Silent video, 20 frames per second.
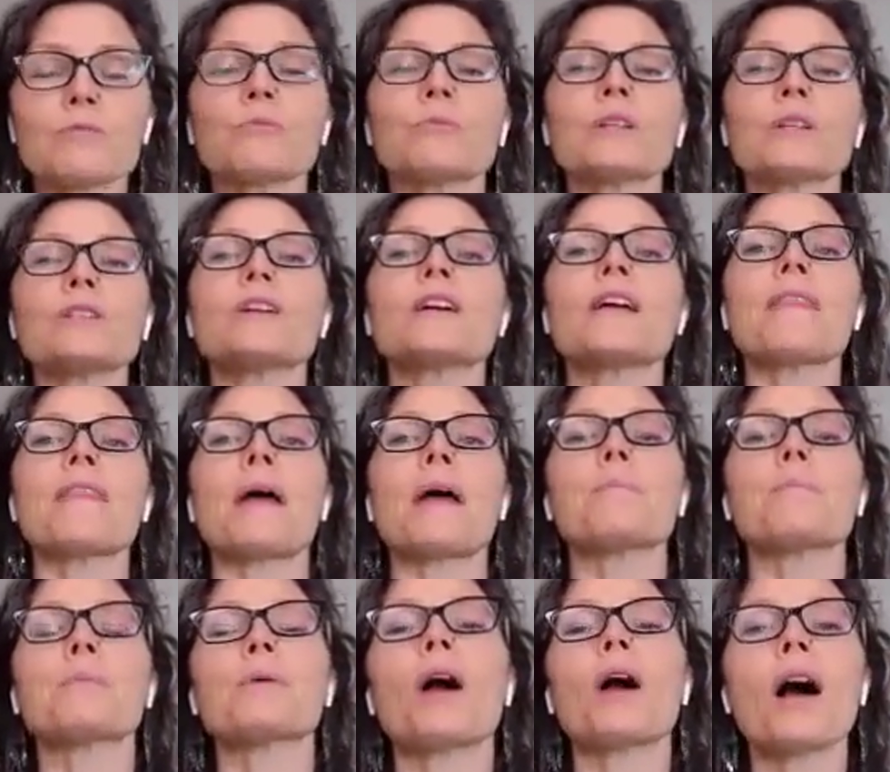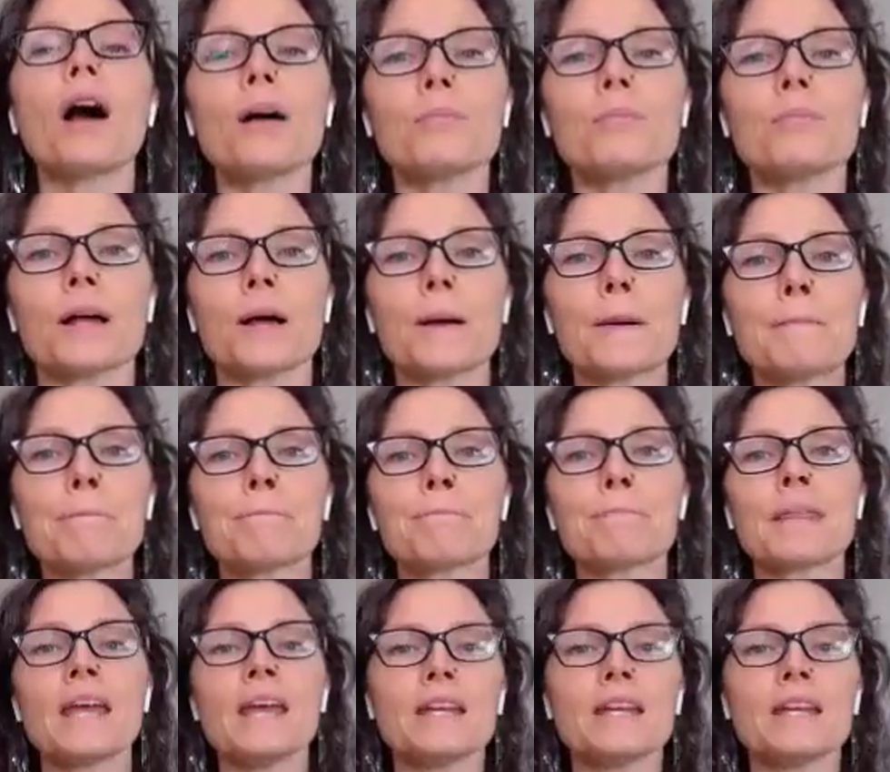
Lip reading: and we look at that problem,